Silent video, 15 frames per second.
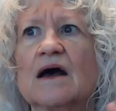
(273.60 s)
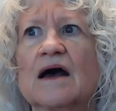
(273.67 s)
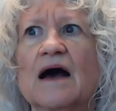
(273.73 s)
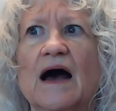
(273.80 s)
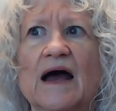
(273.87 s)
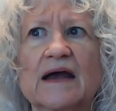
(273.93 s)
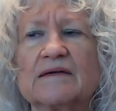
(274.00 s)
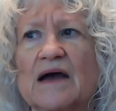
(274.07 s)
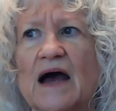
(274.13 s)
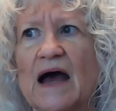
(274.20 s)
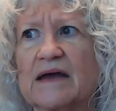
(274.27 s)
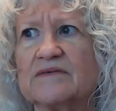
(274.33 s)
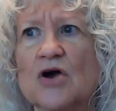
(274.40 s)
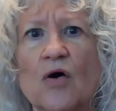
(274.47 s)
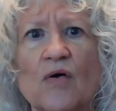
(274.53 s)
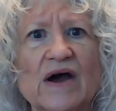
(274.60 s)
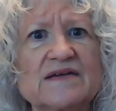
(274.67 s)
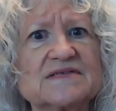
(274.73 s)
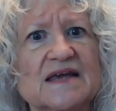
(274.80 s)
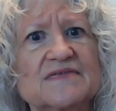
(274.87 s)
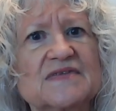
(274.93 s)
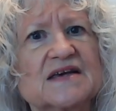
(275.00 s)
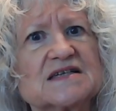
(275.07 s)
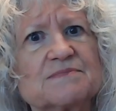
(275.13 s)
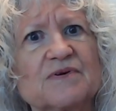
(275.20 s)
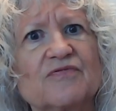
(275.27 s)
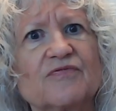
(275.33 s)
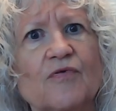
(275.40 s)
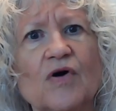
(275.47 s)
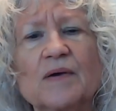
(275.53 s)
I know I said this
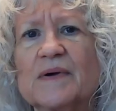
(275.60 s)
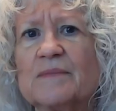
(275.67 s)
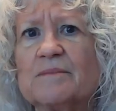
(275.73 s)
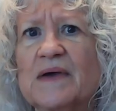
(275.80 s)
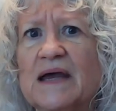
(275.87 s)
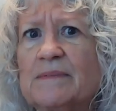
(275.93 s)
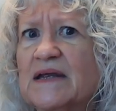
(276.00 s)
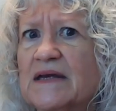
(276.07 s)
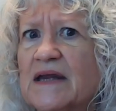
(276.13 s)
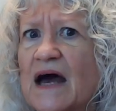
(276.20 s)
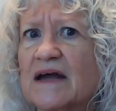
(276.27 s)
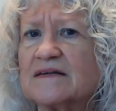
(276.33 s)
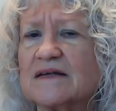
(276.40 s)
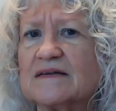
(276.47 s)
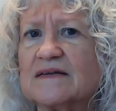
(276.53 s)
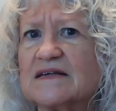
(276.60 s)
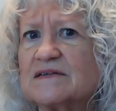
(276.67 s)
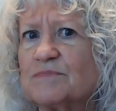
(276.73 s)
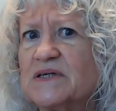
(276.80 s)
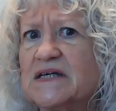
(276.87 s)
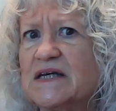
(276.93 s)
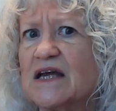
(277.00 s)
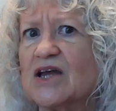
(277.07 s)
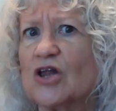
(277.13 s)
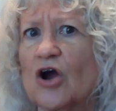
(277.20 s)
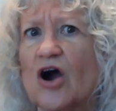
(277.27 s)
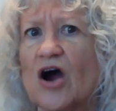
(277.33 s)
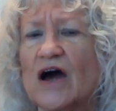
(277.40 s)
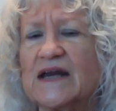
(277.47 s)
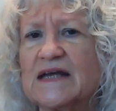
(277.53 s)
before, but maybe not to this particular
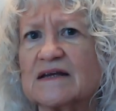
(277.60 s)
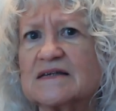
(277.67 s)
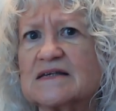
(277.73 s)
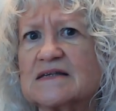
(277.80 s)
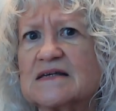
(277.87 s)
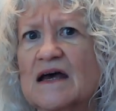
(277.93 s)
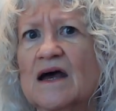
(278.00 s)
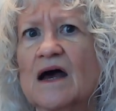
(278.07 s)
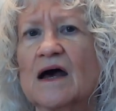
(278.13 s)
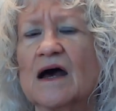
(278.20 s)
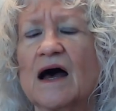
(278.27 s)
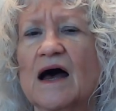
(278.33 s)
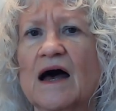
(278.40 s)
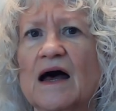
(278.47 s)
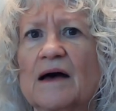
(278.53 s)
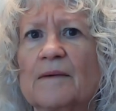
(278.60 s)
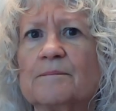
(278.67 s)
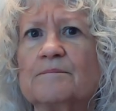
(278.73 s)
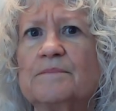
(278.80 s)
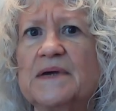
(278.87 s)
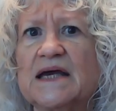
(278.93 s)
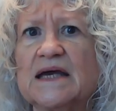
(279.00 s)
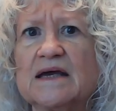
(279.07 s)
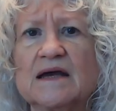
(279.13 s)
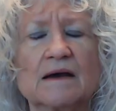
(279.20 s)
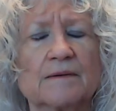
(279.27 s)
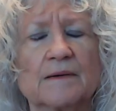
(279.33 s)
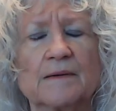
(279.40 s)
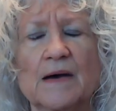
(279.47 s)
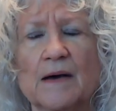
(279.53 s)
audience. A big
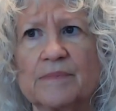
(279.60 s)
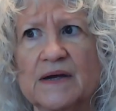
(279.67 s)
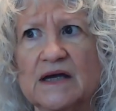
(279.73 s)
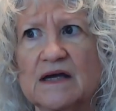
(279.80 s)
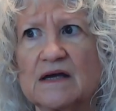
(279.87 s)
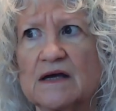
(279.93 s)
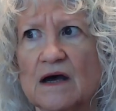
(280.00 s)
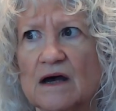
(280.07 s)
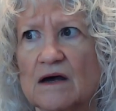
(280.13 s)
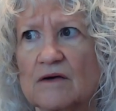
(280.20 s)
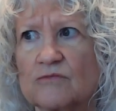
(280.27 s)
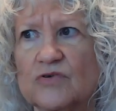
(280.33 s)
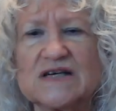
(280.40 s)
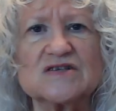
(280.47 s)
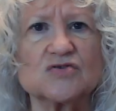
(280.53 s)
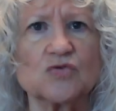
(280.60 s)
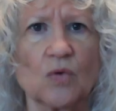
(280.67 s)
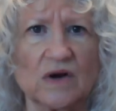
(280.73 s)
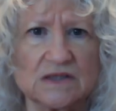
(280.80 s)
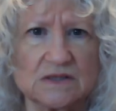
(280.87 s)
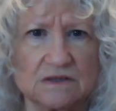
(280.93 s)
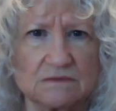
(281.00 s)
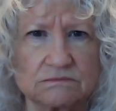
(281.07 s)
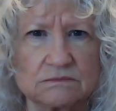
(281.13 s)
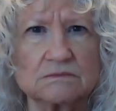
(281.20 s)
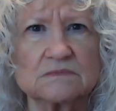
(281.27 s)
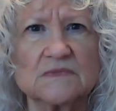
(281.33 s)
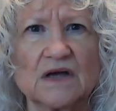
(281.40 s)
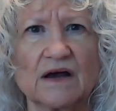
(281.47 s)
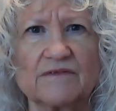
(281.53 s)
resource
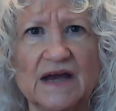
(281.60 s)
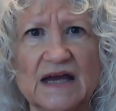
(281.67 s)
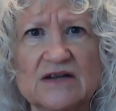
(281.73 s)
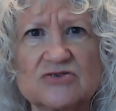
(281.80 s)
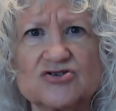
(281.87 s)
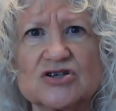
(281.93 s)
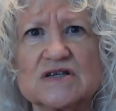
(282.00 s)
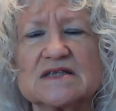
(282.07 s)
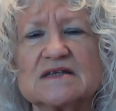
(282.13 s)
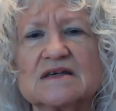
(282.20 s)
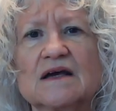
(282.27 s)
of AGEs